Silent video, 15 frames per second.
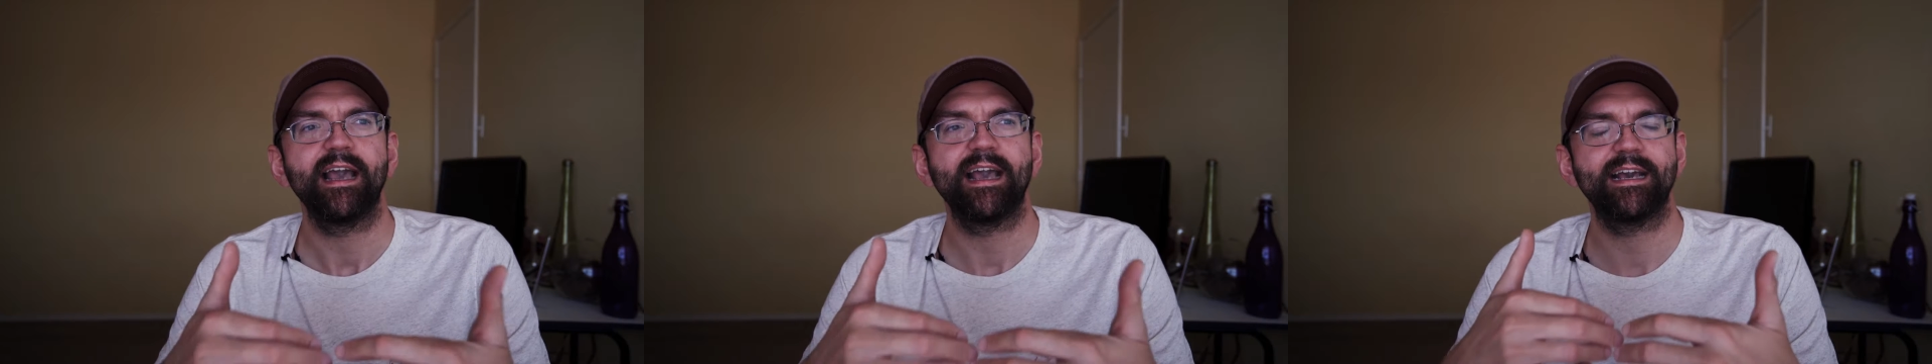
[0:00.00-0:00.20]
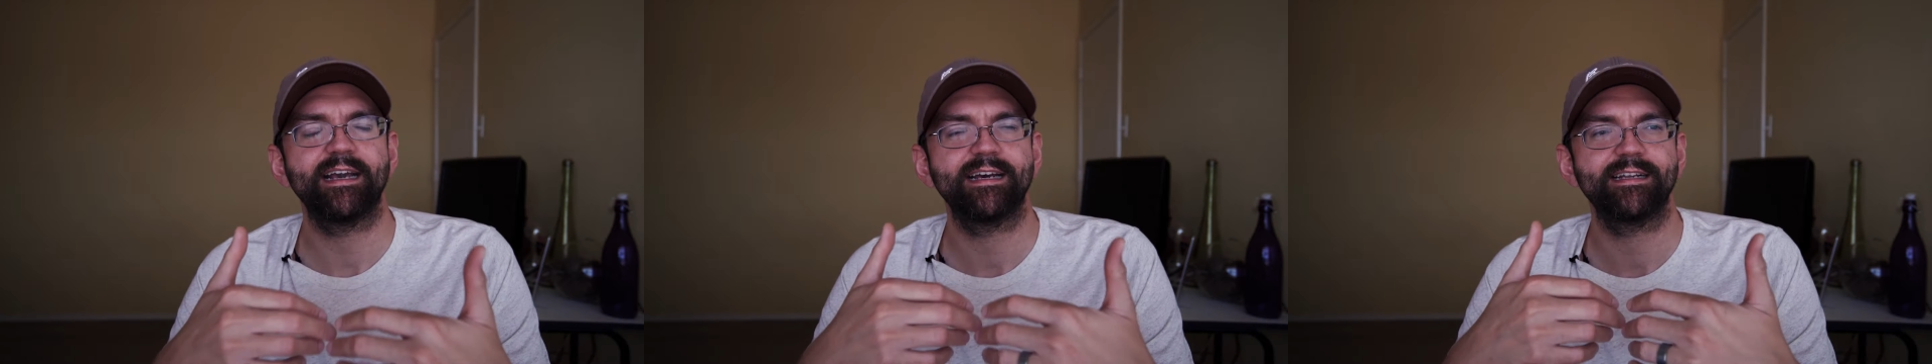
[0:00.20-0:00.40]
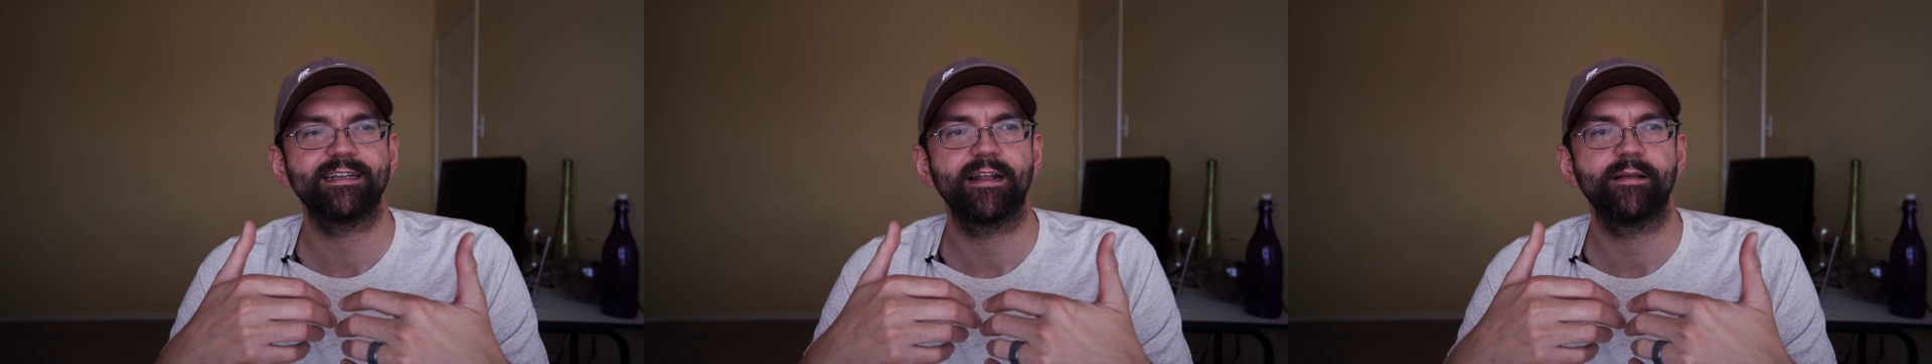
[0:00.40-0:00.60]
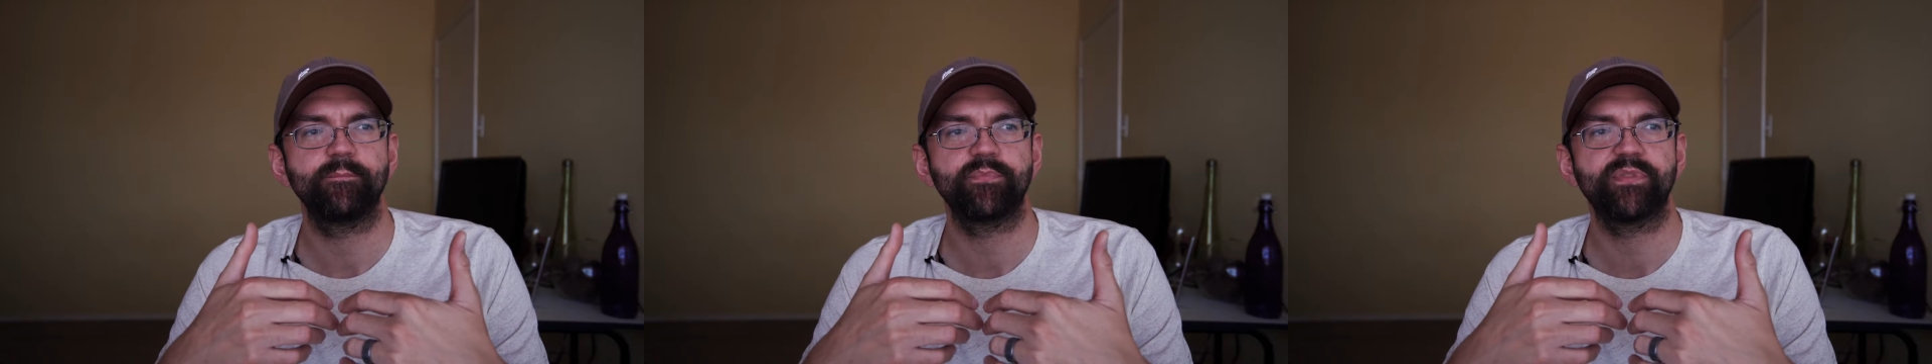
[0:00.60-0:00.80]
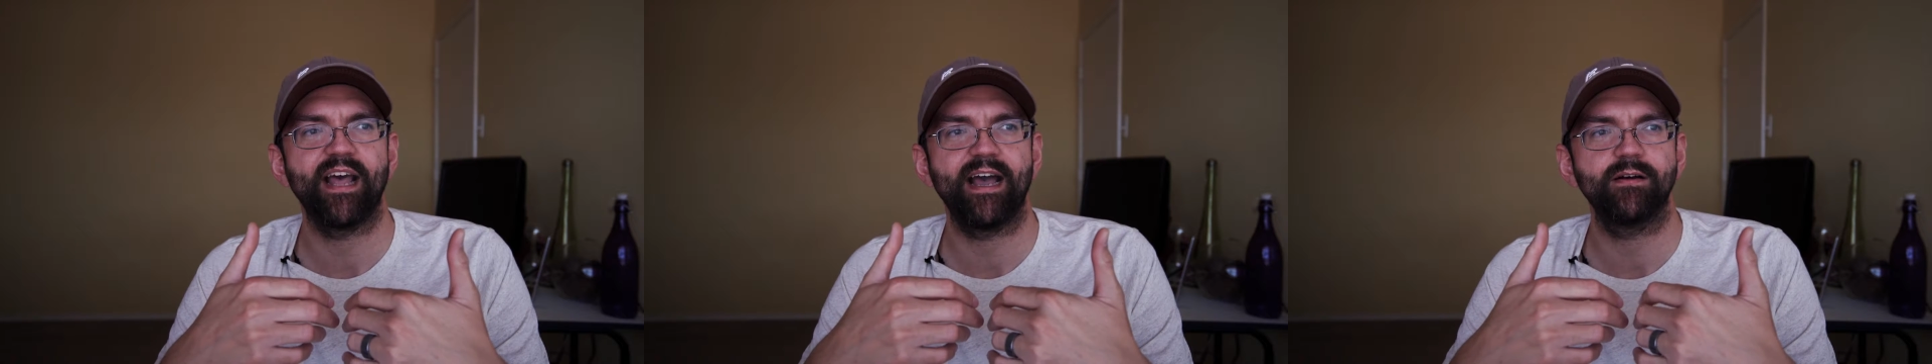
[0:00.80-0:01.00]
And
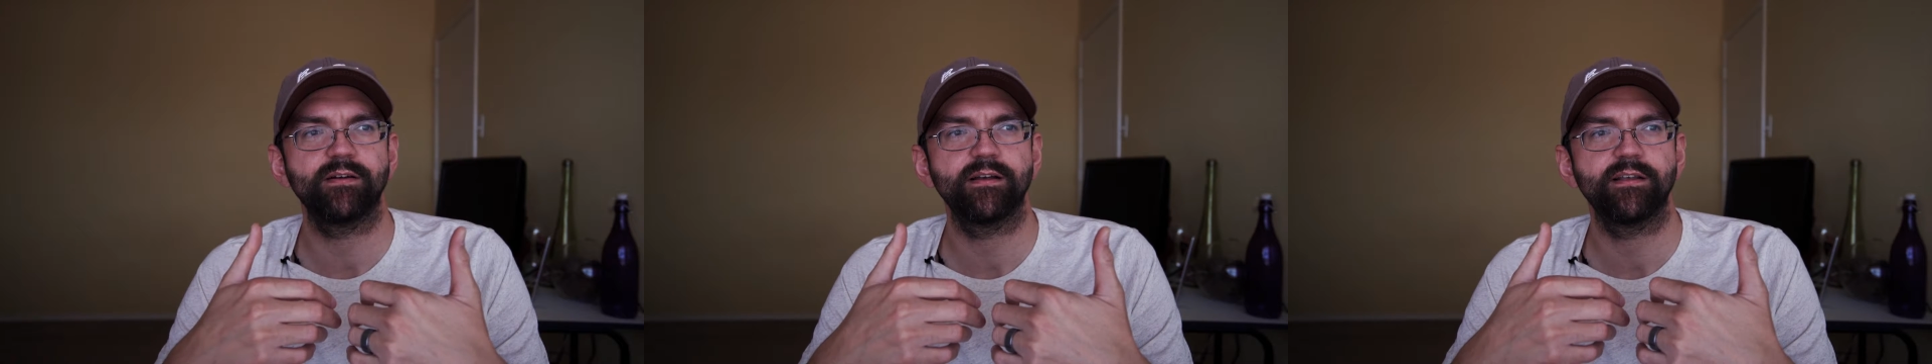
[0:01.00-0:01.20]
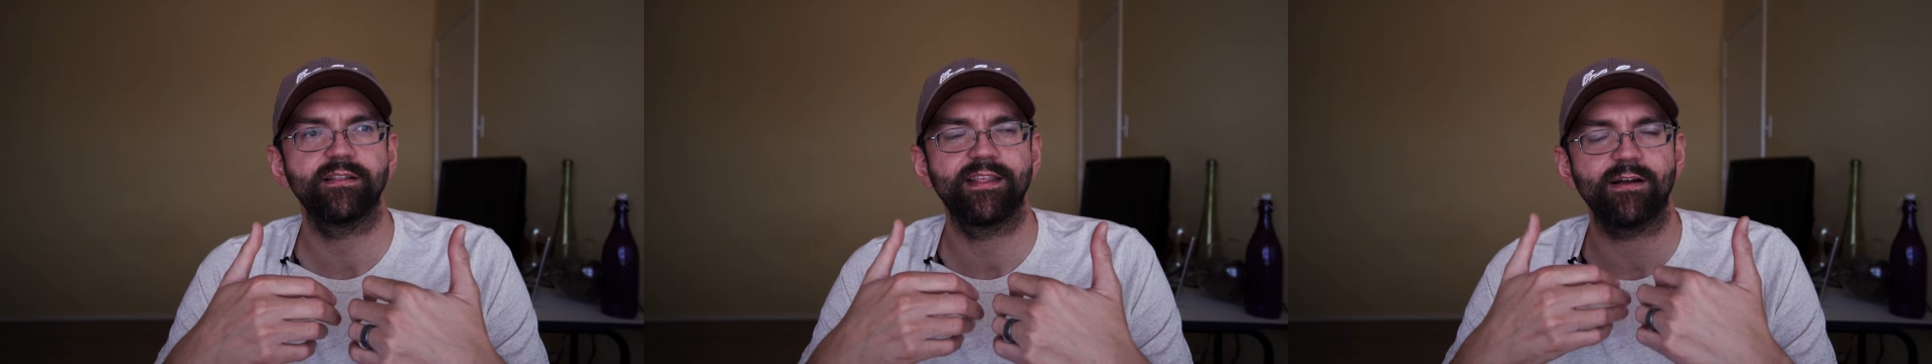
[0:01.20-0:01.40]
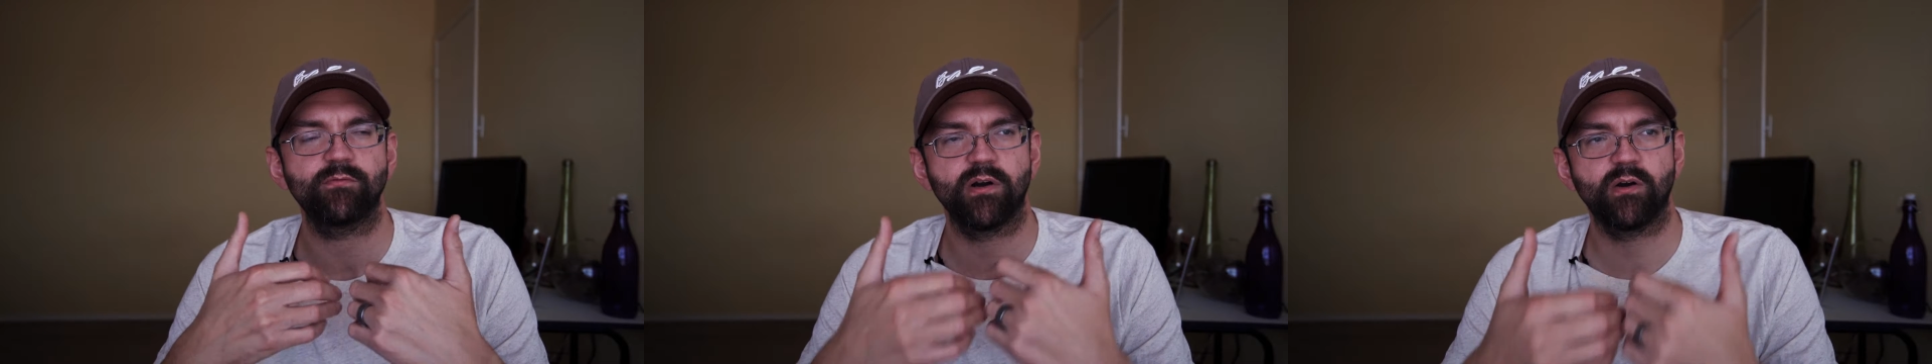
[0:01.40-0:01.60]
that